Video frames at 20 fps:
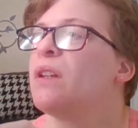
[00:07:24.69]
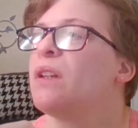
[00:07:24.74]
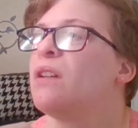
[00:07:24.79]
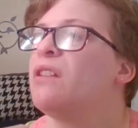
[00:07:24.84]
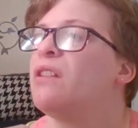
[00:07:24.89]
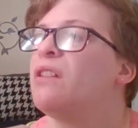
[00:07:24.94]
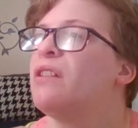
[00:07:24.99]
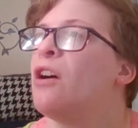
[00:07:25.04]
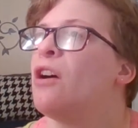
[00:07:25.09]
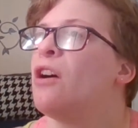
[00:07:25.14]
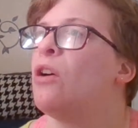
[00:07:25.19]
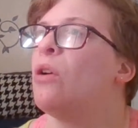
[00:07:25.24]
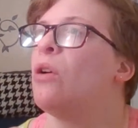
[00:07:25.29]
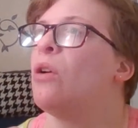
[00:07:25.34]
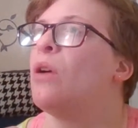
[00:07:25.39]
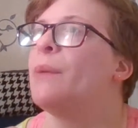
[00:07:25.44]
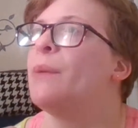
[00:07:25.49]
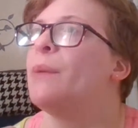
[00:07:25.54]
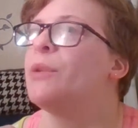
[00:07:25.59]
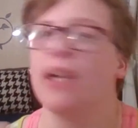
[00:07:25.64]
So
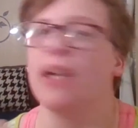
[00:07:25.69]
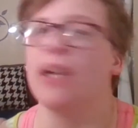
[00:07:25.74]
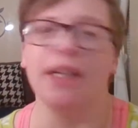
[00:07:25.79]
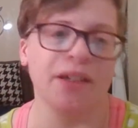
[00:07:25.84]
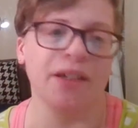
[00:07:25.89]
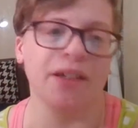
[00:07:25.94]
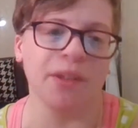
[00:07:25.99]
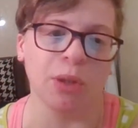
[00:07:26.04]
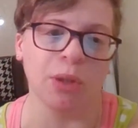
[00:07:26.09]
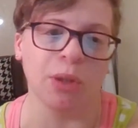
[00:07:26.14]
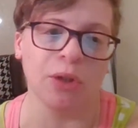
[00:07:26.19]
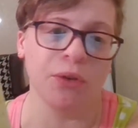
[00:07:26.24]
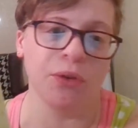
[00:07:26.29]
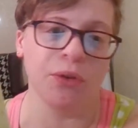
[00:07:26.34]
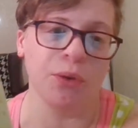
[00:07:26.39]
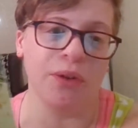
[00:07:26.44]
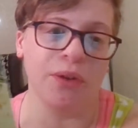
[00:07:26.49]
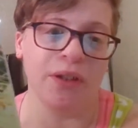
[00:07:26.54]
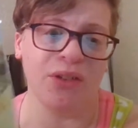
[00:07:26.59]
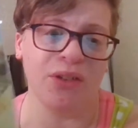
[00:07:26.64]
I'm trying not to blow
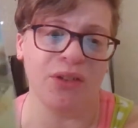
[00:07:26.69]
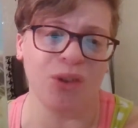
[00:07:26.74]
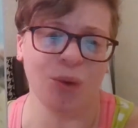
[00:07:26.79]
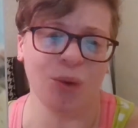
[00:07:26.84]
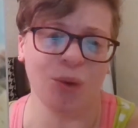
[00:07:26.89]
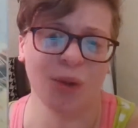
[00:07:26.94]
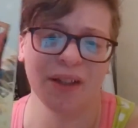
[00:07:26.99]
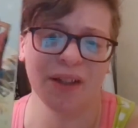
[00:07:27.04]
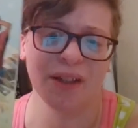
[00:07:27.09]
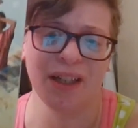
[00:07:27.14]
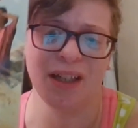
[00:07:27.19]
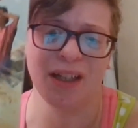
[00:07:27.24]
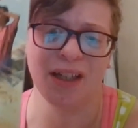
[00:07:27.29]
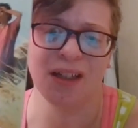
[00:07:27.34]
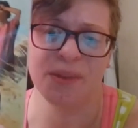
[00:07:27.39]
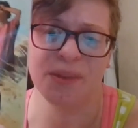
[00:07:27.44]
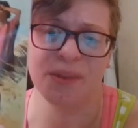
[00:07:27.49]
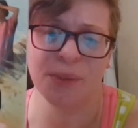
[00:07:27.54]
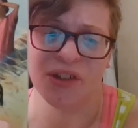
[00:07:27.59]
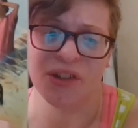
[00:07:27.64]
through these too
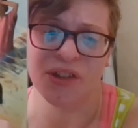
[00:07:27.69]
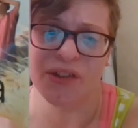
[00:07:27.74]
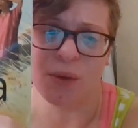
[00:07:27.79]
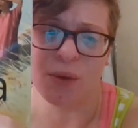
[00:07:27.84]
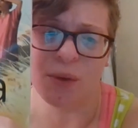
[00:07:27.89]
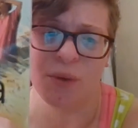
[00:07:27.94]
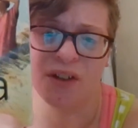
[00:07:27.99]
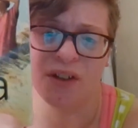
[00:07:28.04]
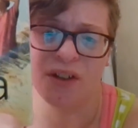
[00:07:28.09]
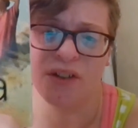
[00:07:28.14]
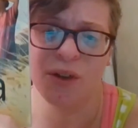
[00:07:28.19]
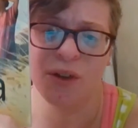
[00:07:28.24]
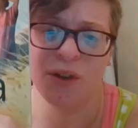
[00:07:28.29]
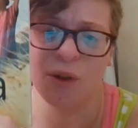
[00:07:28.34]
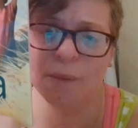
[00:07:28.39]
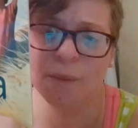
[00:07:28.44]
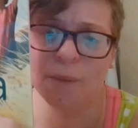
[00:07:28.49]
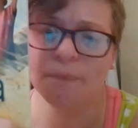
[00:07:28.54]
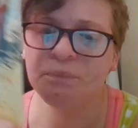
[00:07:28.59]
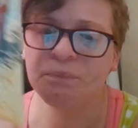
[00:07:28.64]
quickly as much as I want
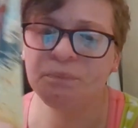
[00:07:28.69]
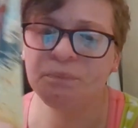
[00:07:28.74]
to.